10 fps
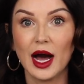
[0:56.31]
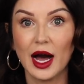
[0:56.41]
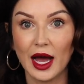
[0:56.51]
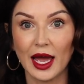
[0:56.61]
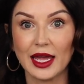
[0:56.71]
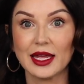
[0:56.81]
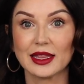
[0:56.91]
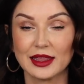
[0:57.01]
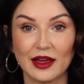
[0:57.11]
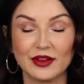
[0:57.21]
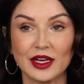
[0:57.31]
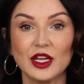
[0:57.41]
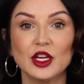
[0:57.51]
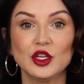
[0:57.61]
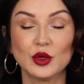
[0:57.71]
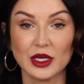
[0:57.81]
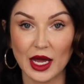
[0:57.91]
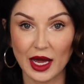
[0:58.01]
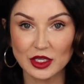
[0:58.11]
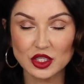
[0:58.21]
I love it. You can
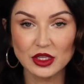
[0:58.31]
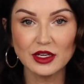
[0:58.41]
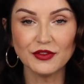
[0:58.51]
actually